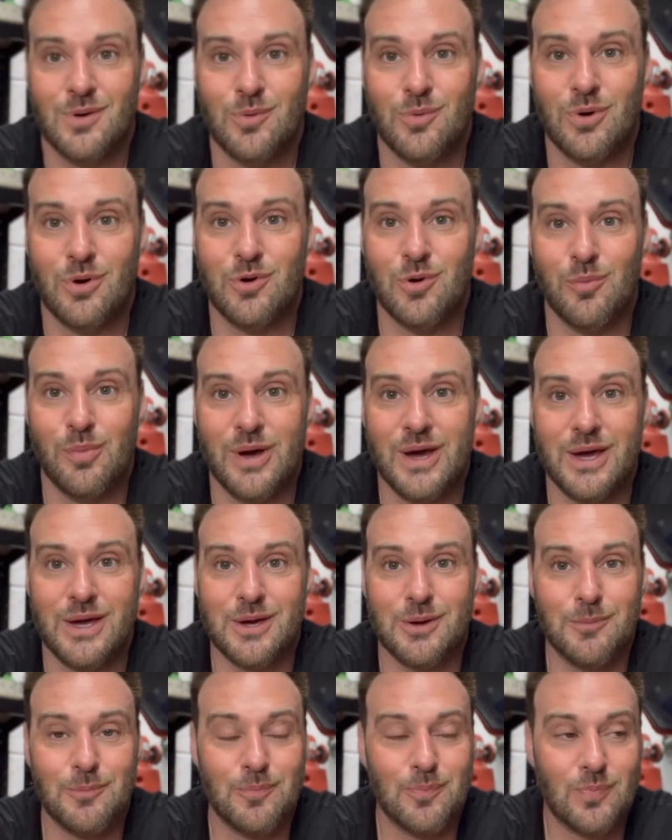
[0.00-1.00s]
welcome
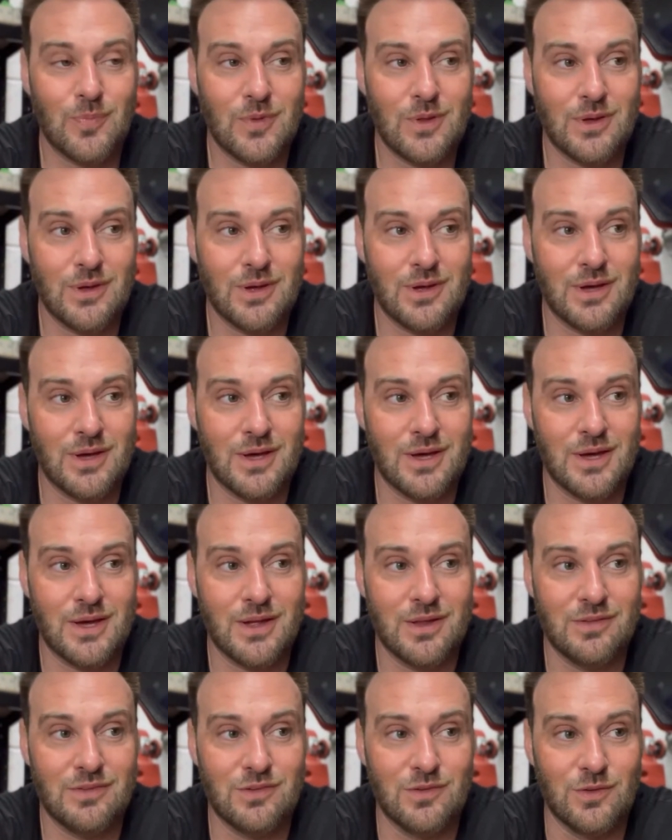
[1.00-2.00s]
back
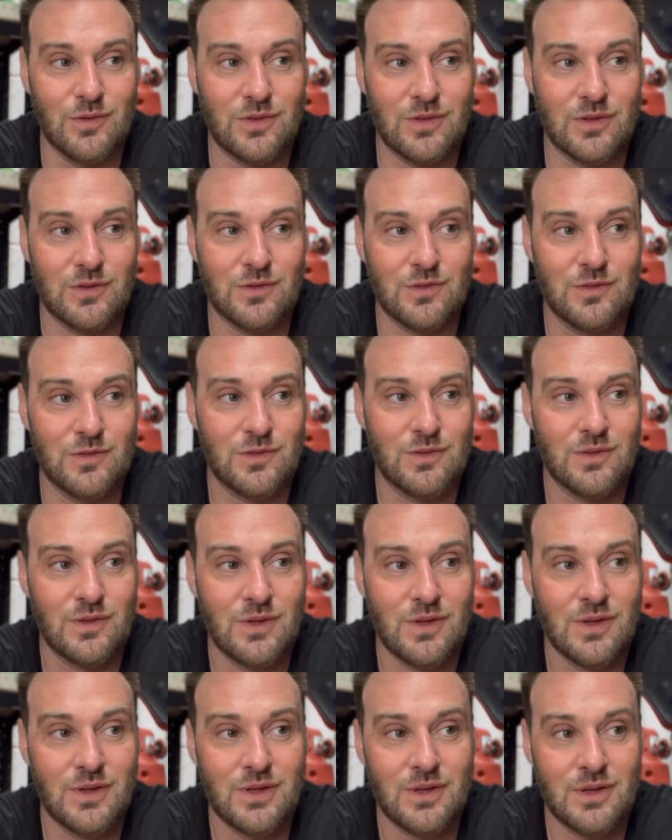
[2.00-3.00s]
and to this
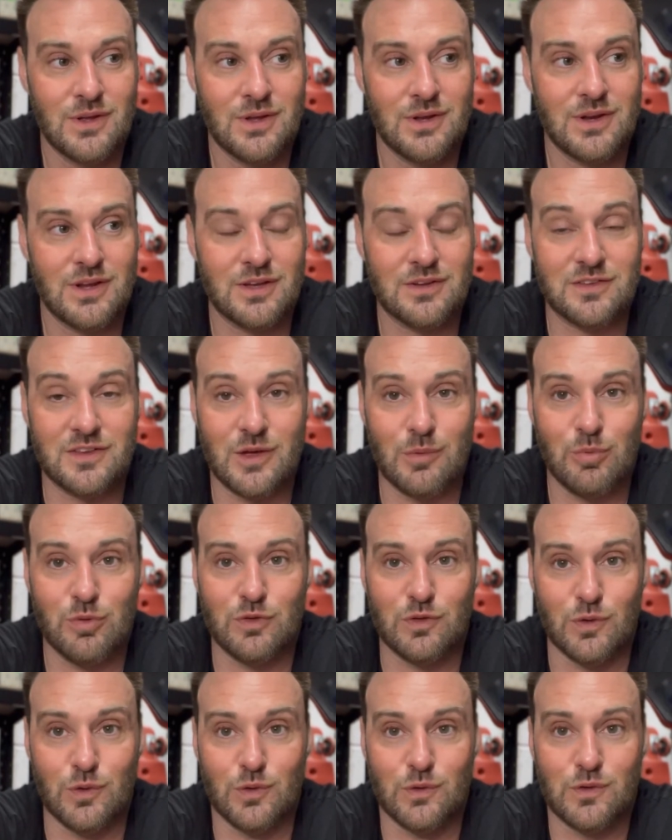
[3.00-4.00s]
next
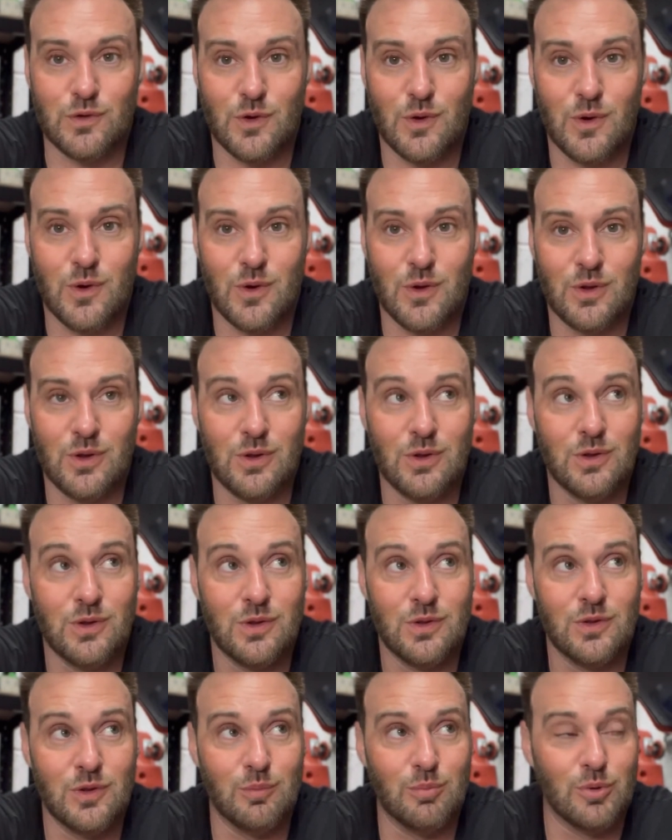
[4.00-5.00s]
episode on
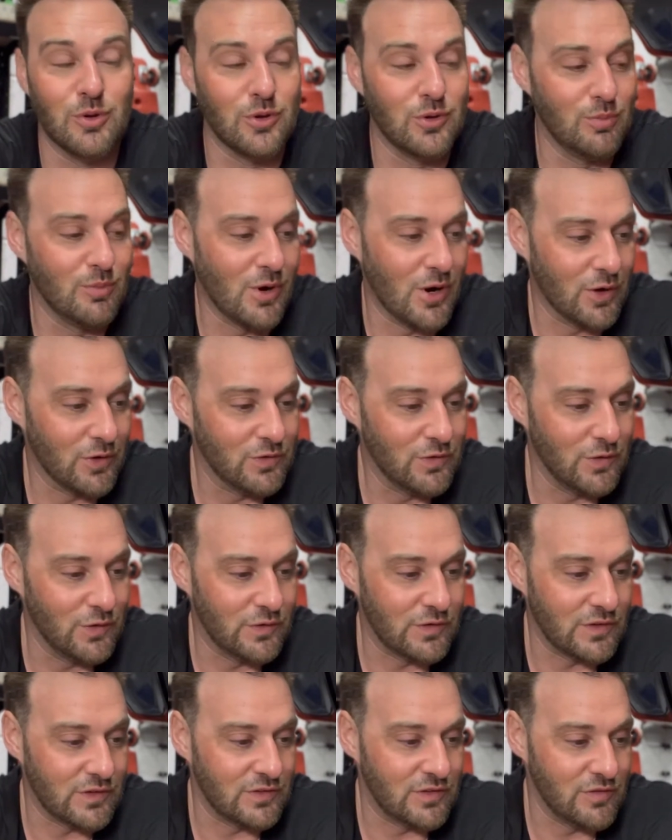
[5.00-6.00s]
the Blue Mark II
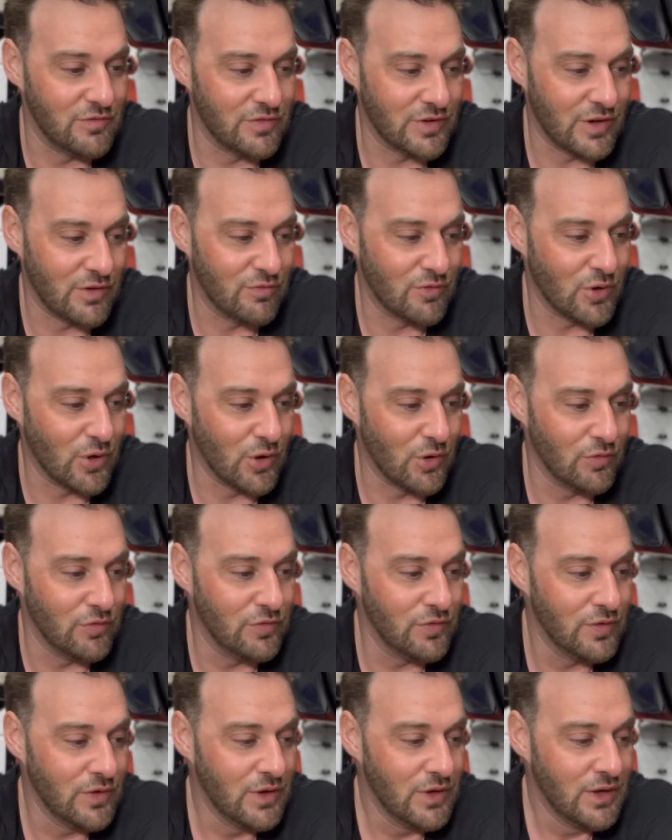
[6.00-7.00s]
16 valve
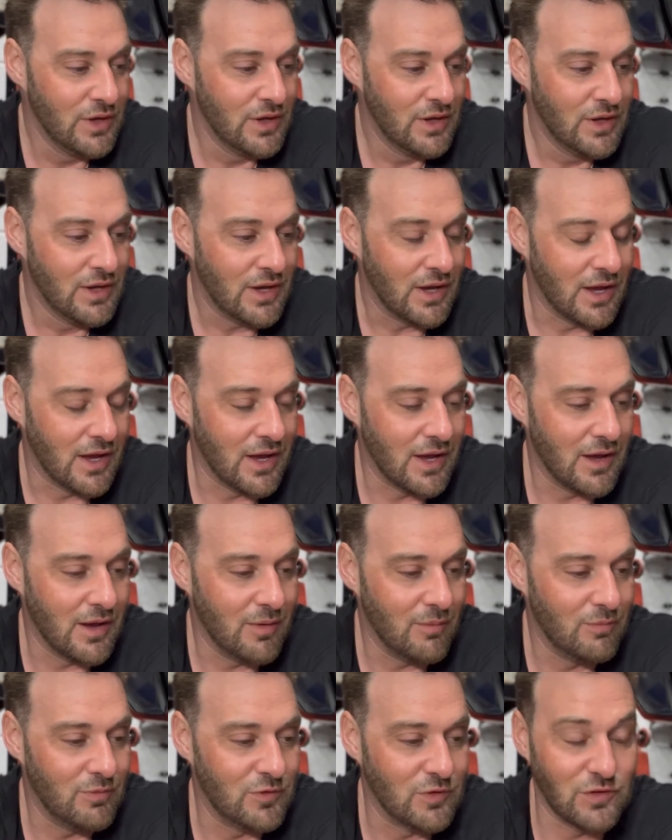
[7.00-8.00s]
Golf.
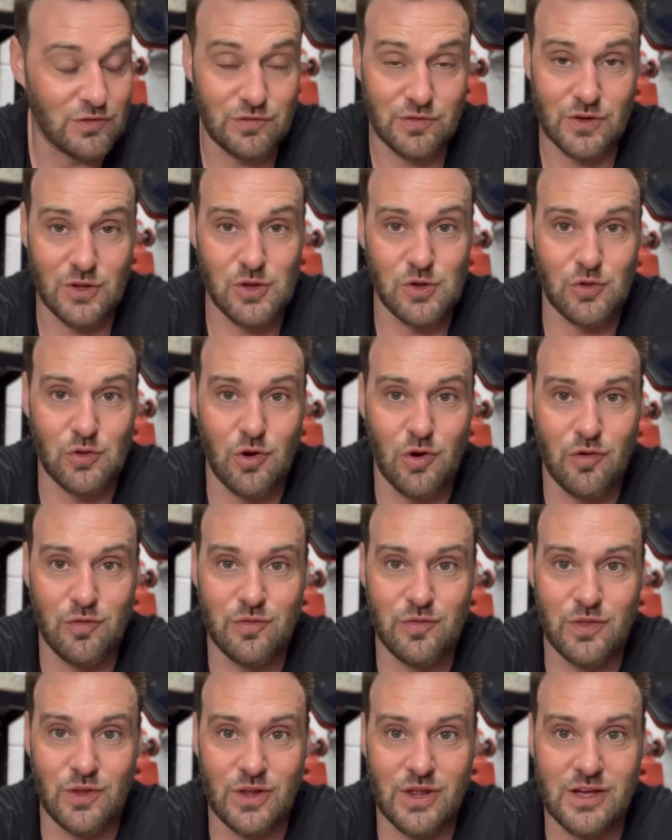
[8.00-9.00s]
Just finished
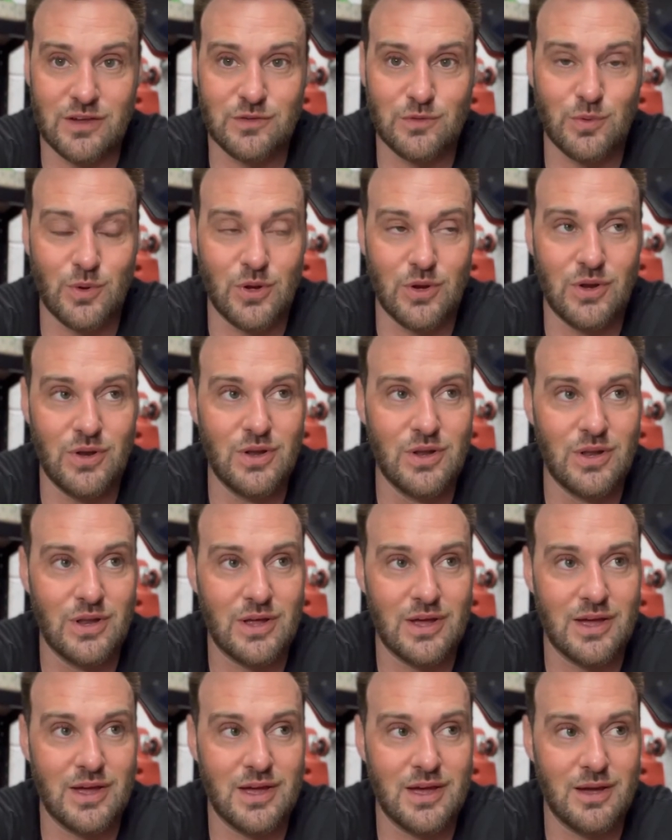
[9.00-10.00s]
off the last one
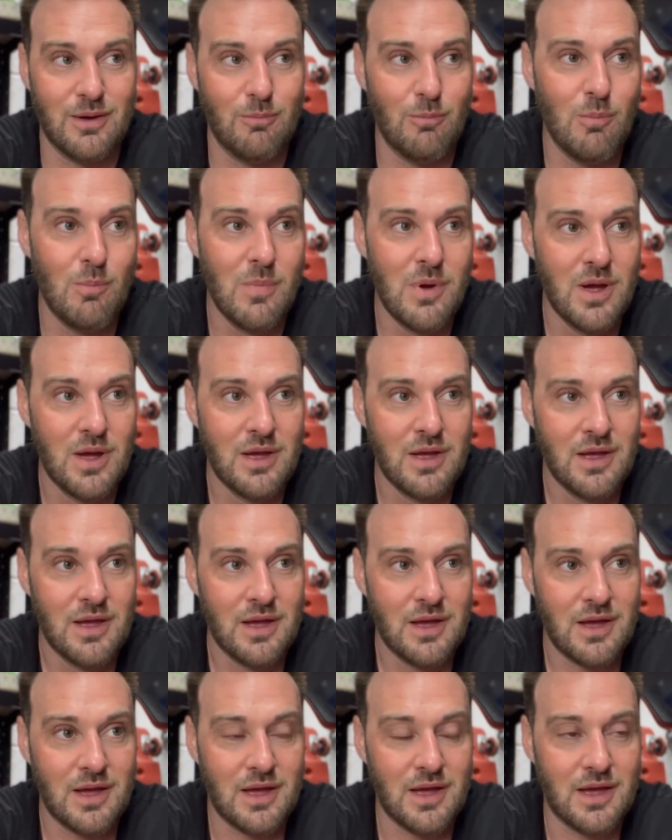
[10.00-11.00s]
and
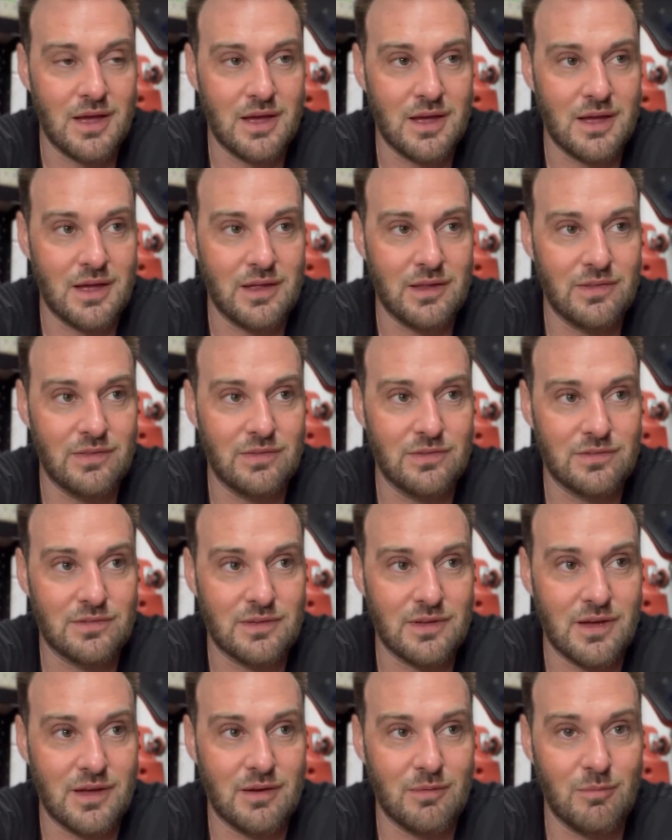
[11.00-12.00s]

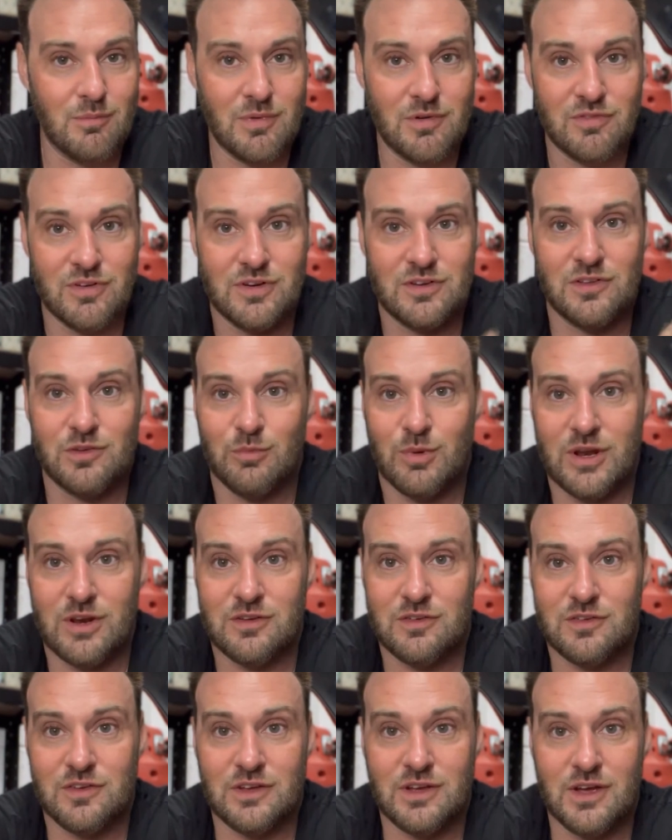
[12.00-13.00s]
eventually
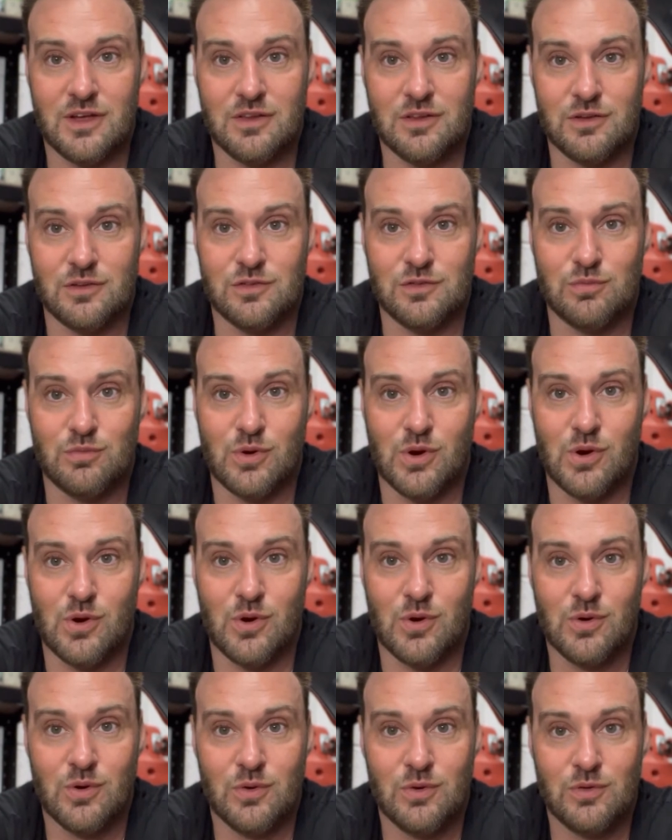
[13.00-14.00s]
managed to get this
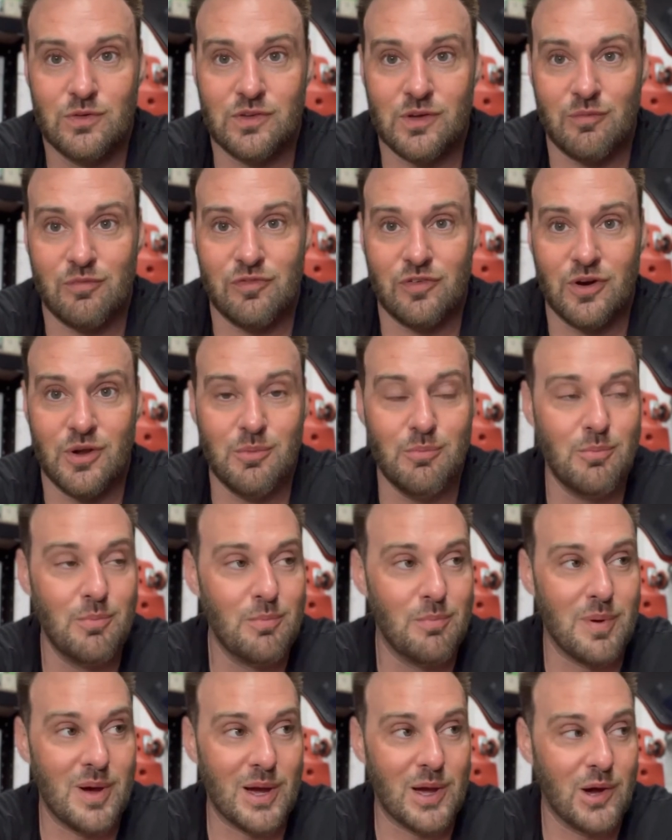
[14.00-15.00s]
rear
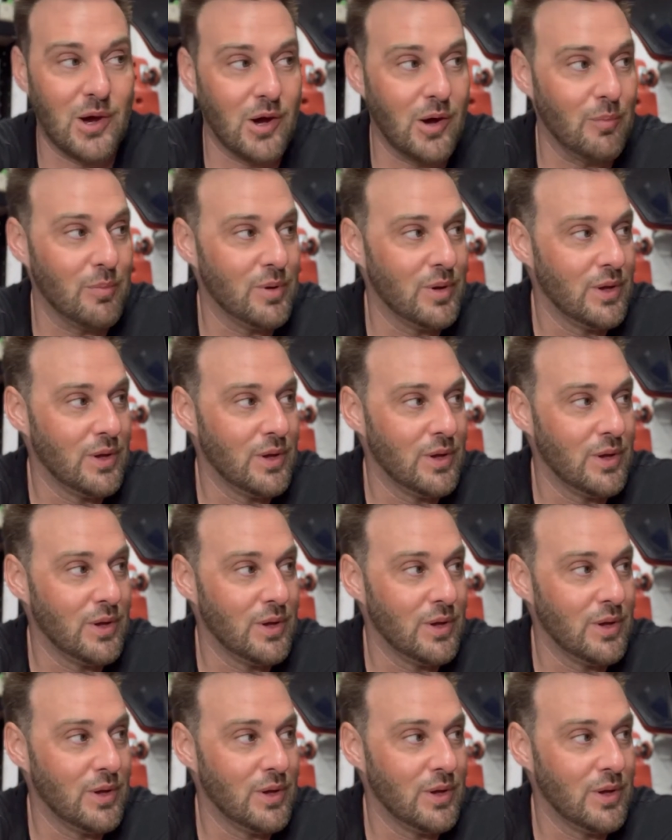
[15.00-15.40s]
subframe back up.